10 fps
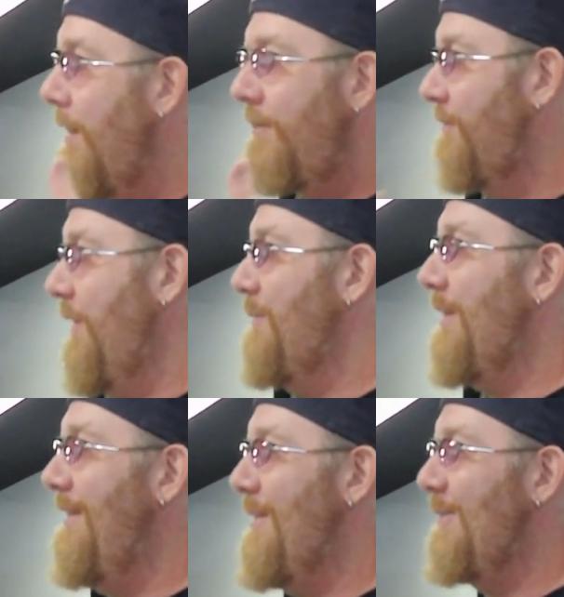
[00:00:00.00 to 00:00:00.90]
His
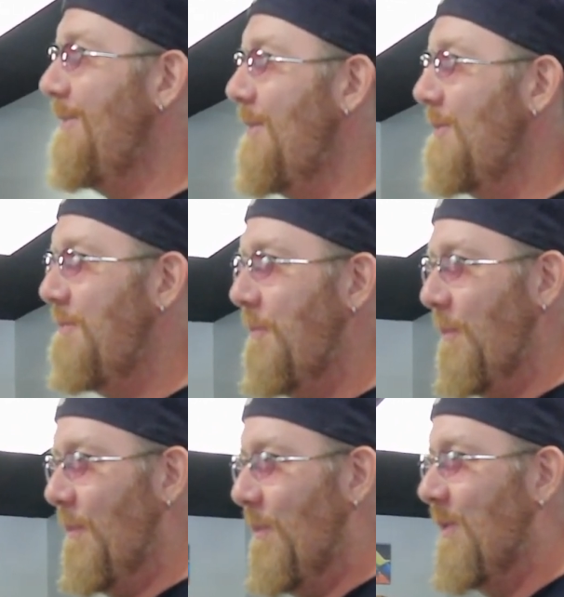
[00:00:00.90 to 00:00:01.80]
favorite character
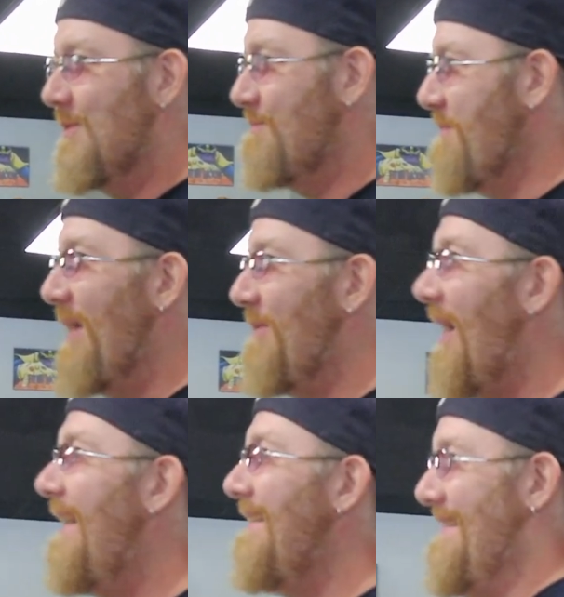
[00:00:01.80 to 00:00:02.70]
was Ben
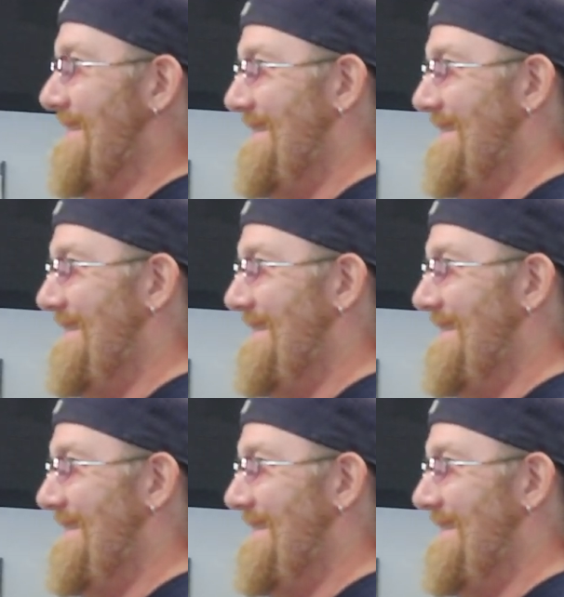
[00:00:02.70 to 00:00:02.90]
Reilly,